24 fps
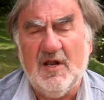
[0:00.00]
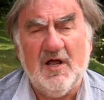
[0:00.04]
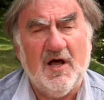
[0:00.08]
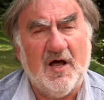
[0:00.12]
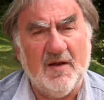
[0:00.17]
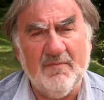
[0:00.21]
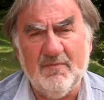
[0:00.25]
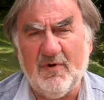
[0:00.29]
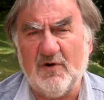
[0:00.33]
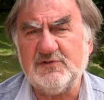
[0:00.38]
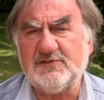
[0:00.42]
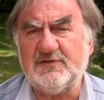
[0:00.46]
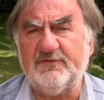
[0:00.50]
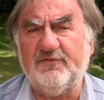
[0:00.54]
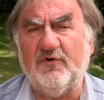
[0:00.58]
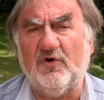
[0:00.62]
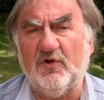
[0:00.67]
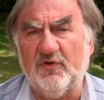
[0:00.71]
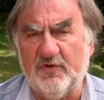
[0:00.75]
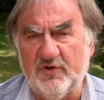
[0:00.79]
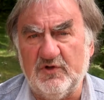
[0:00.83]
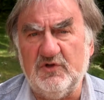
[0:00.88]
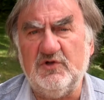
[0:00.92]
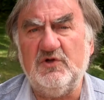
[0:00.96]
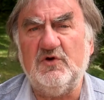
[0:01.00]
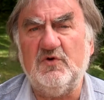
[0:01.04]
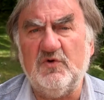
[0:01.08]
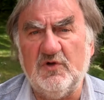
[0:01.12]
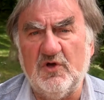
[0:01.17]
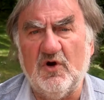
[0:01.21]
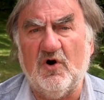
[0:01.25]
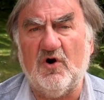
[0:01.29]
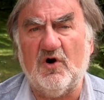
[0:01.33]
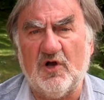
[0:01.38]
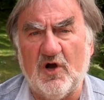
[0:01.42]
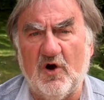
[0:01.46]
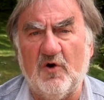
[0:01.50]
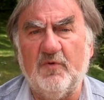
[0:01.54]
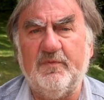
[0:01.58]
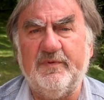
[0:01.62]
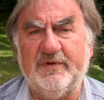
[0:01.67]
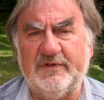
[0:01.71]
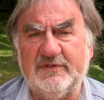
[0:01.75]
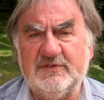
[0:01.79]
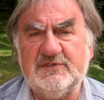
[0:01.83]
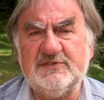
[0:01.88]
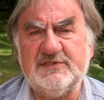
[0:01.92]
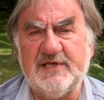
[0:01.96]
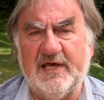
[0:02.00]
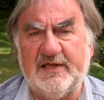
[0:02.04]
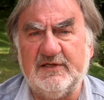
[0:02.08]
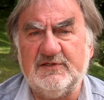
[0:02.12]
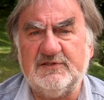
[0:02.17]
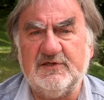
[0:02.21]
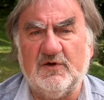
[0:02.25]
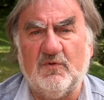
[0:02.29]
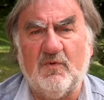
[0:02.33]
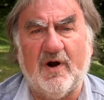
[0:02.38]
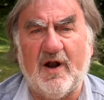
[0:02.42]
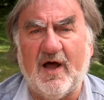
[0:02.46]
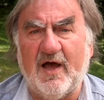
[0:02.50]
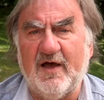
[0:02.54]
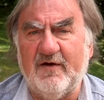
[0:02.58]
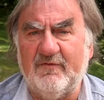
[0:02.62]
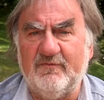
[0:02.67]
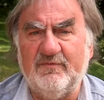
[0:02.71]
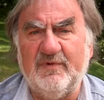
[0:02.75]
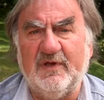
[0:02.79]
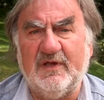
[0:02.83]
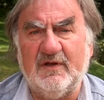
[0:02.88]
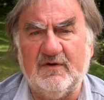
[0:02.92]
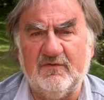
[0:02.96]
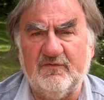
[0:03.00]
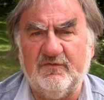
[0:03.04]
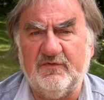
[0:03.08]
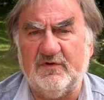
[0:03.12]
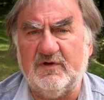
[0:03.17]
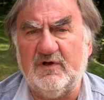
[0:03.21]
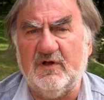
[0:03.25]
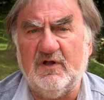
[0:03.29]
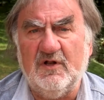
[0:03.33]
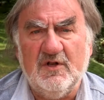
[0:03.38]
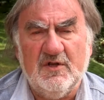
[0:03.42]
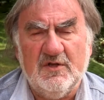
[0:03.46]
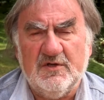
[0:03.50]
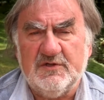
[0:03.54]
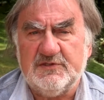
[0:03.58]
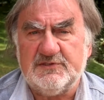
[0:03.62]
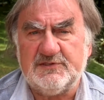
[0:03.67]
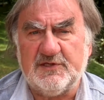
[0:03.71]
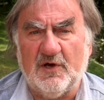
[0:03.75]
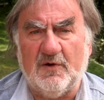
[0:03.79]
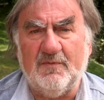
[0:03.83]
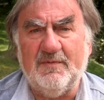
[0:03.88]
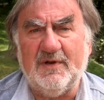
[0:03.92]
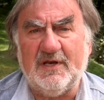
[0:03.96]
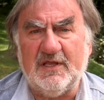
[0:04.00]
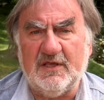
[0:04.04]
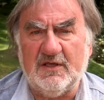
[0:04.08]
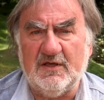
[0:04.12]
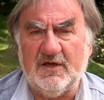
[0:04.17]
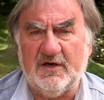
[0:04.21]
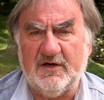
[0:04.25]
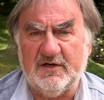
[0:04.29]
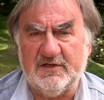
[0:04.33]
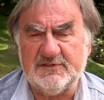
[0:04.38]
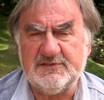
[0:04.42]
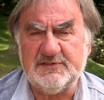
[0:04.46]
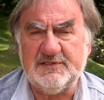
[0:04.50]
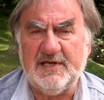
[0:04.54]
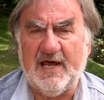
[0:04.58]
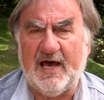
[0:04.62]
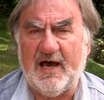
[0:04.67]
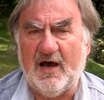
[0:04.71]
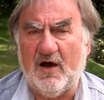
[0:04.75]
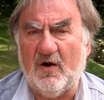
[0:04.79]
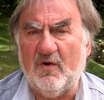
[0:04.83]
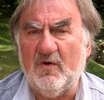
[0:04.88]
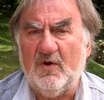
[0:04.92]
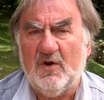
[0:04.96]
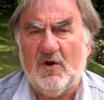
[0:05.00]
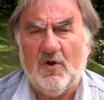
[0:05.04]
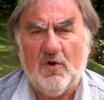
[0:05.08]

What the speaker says: and most of all the New York Open Center, where I have been for so many years now,